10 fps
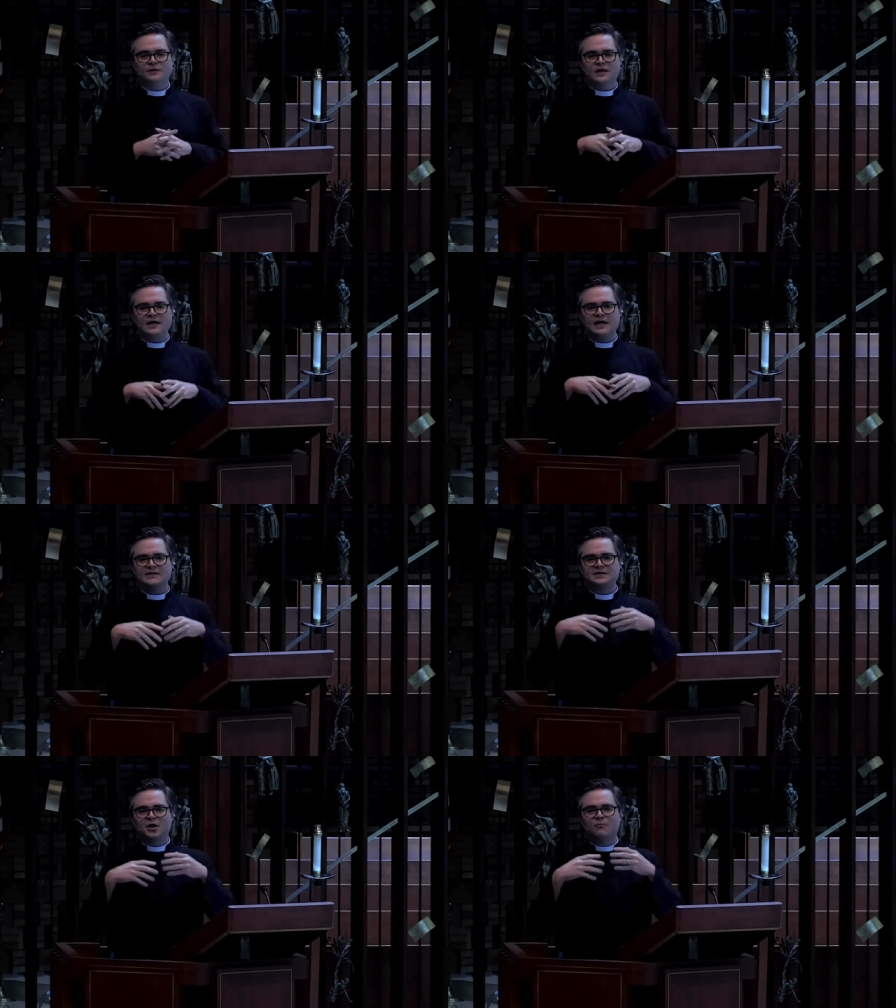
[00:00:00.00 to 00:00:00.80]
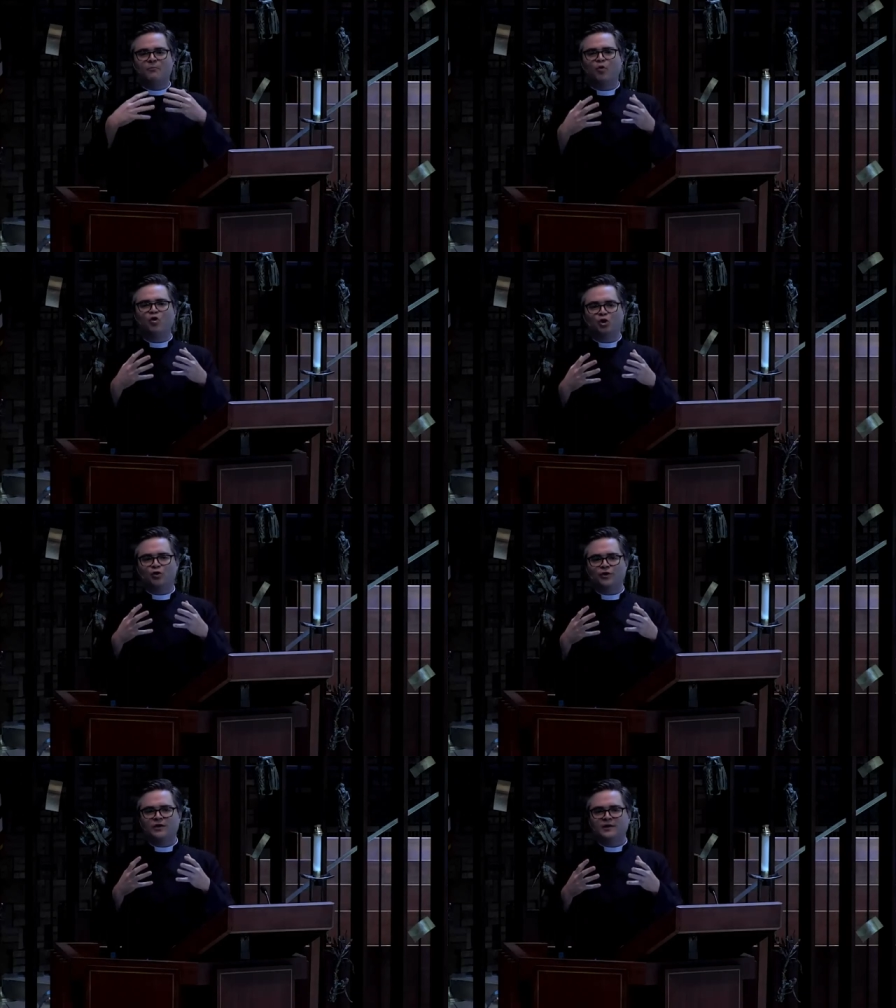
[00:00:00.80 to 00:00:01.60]
"He has
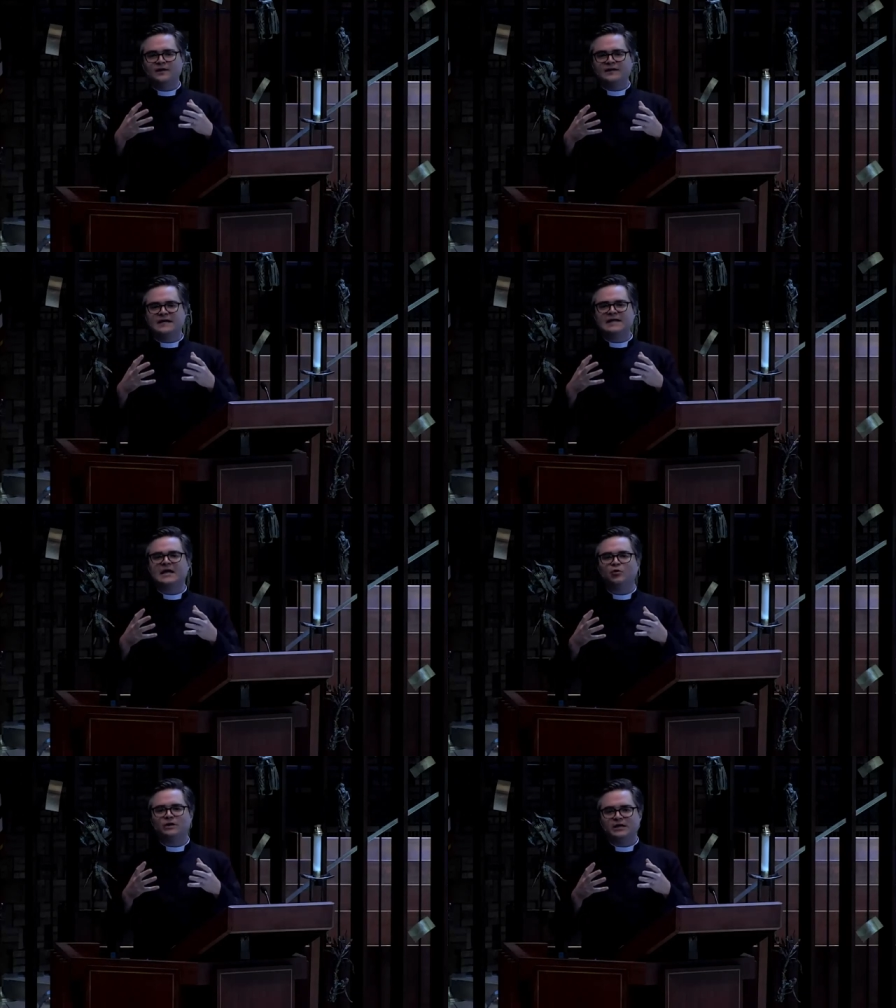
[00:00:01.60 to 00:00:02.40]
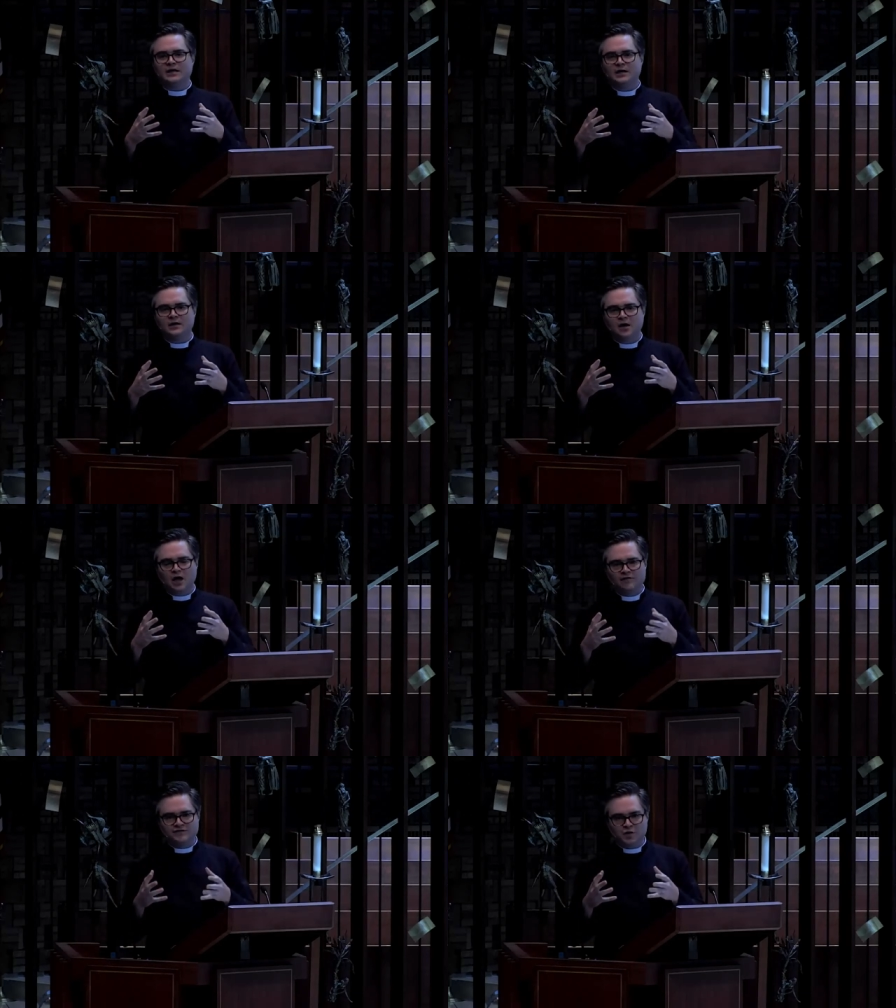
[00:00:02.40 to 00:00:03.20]
borne the iniquity
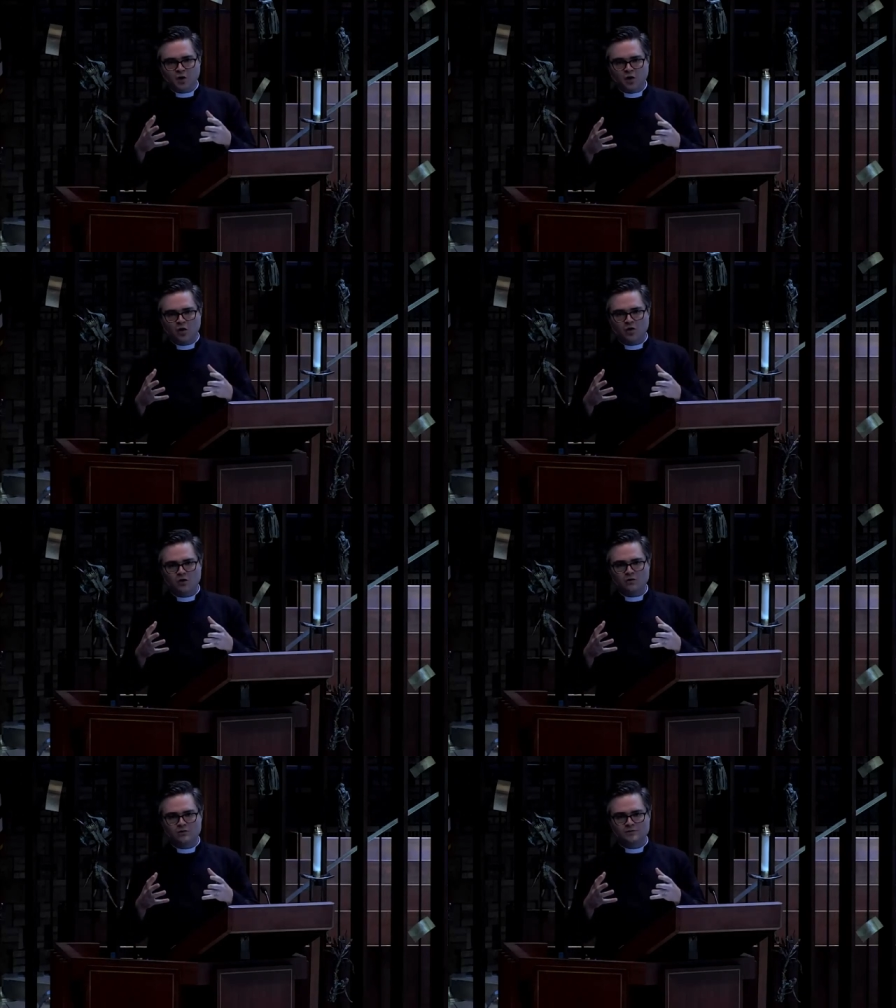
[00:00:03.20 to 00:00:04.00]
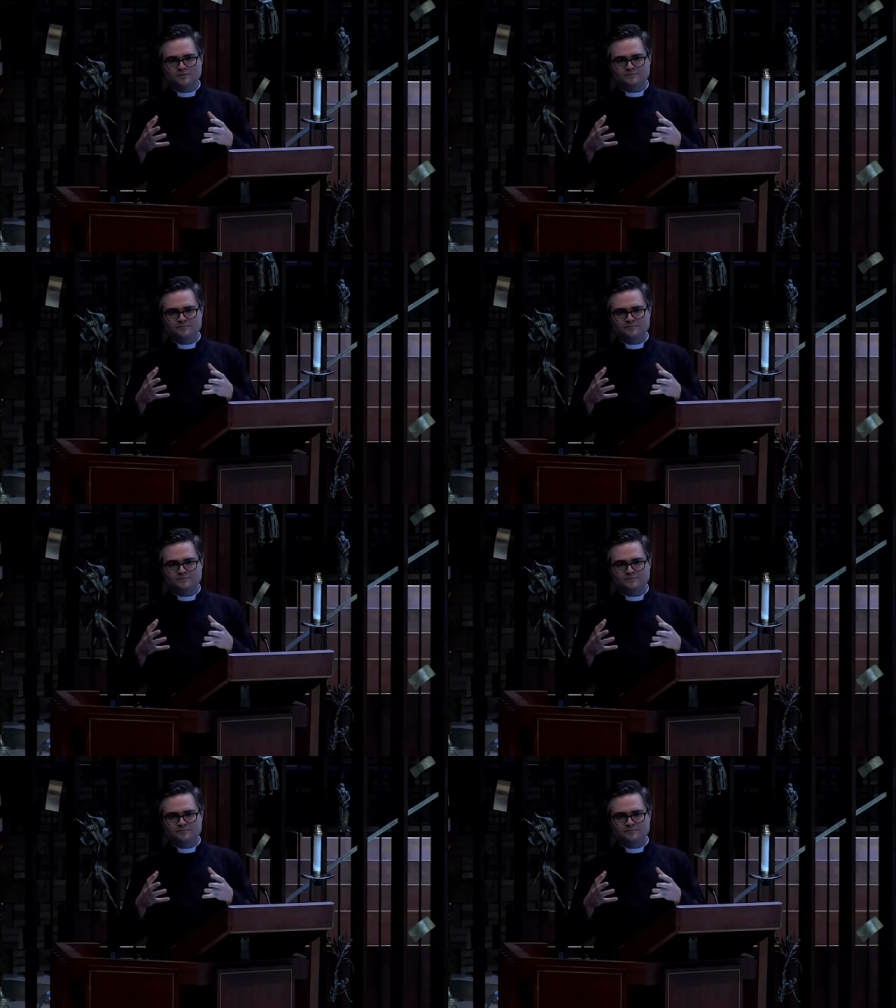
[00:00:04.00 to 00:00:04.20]
of us all.